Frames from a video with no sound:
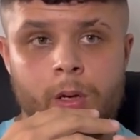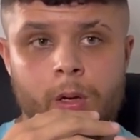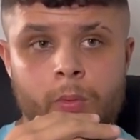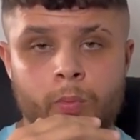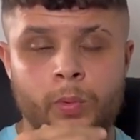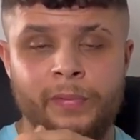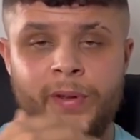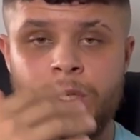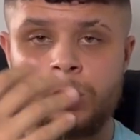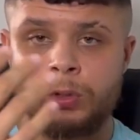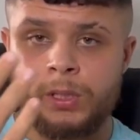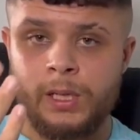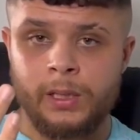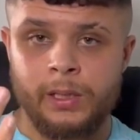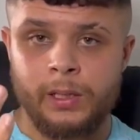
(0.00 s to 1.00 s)
within your
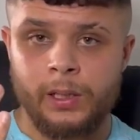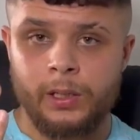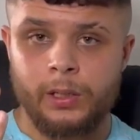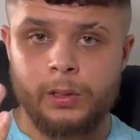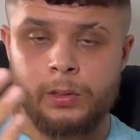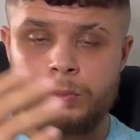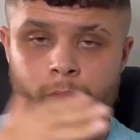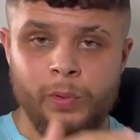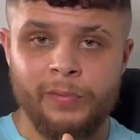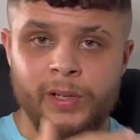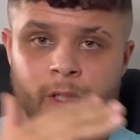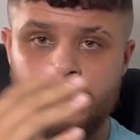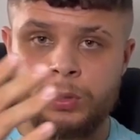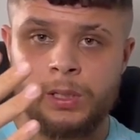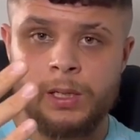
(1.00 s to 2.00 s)

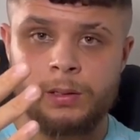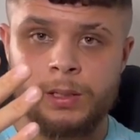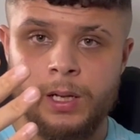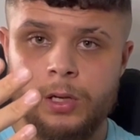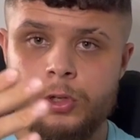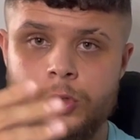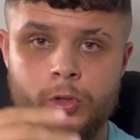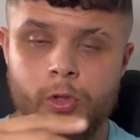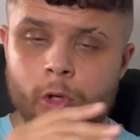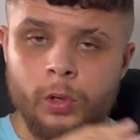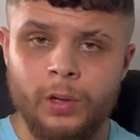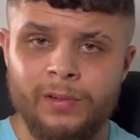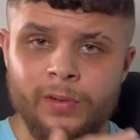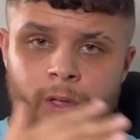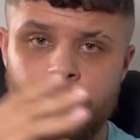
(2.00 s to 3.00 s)
daily actions you're not
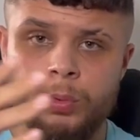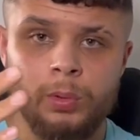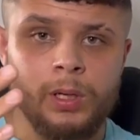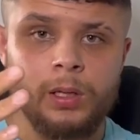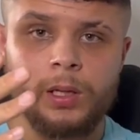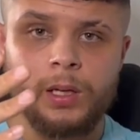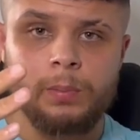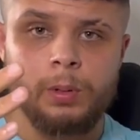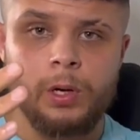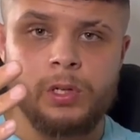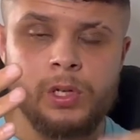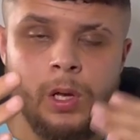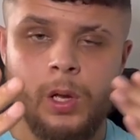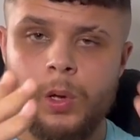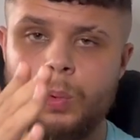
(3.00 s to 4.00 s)
even doing the leg press,
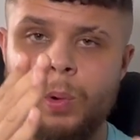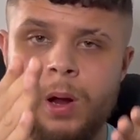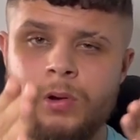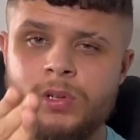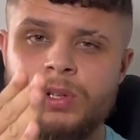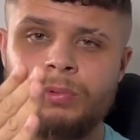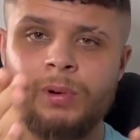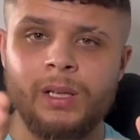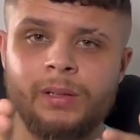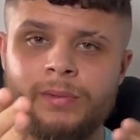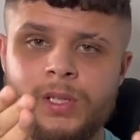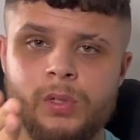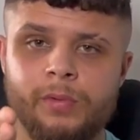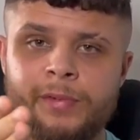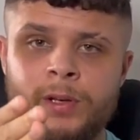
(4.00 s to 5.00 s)
where is the
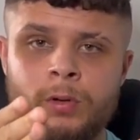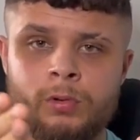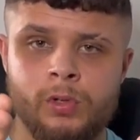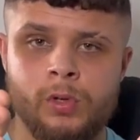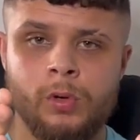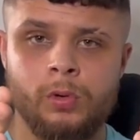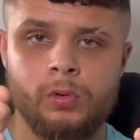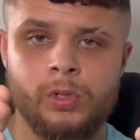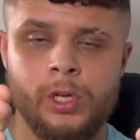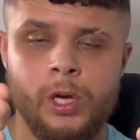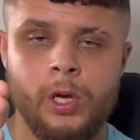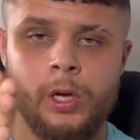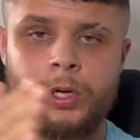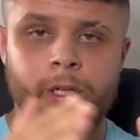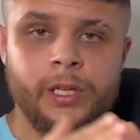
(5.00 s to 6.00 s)
relevance within those goals?
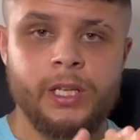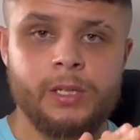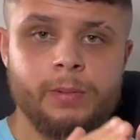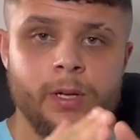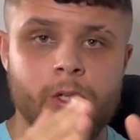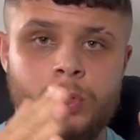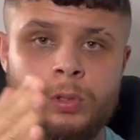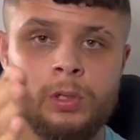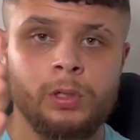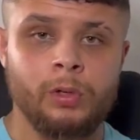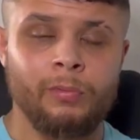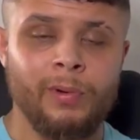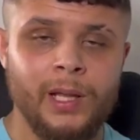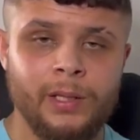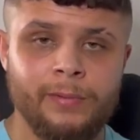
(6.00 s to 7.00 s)
You need to make sure that the
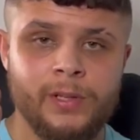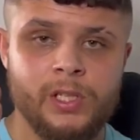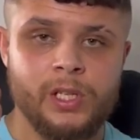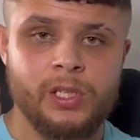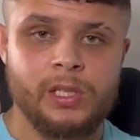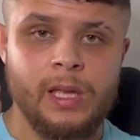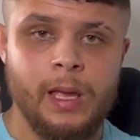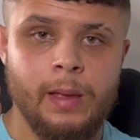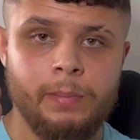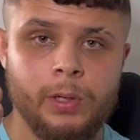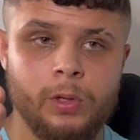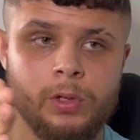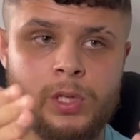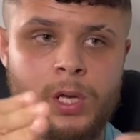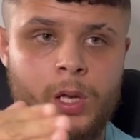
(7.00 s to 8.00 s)
relevance is there,
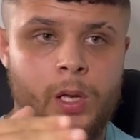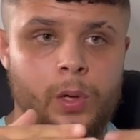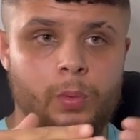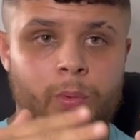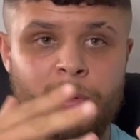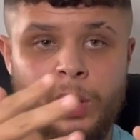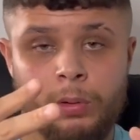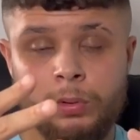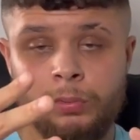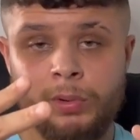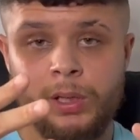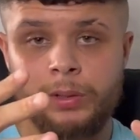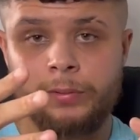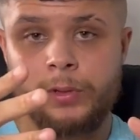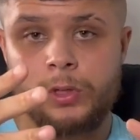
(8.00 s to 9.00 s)
because without the
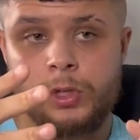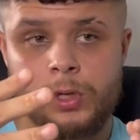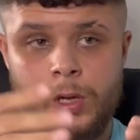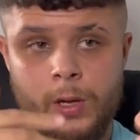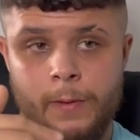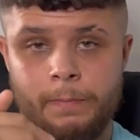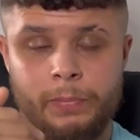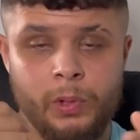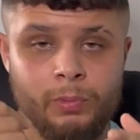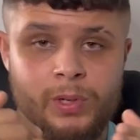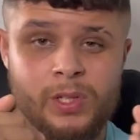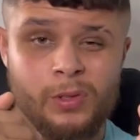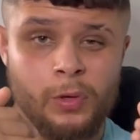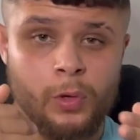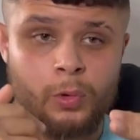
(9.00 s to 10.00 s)
relevance, there is
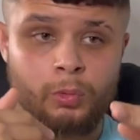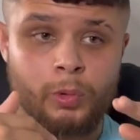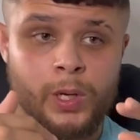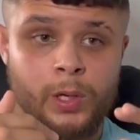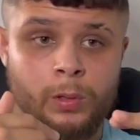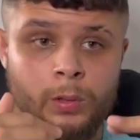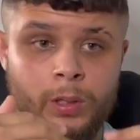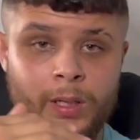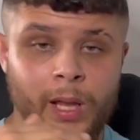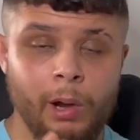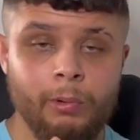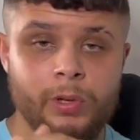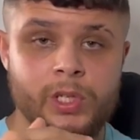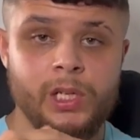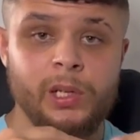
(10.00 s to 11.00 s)
no real
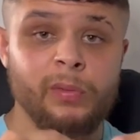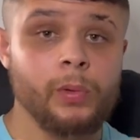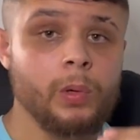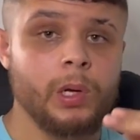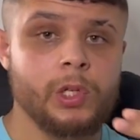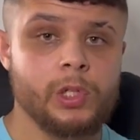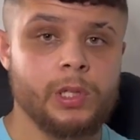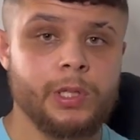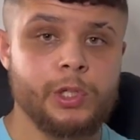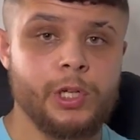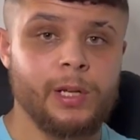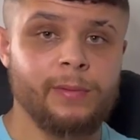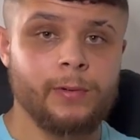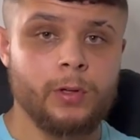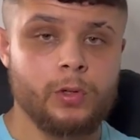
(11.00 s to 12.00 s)
guarantee of you actually
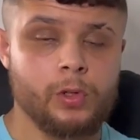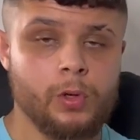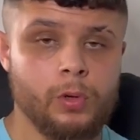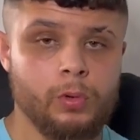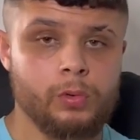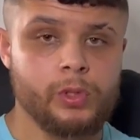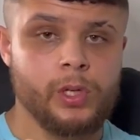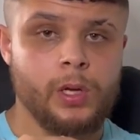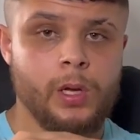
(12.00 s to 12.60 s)
achieving those goals.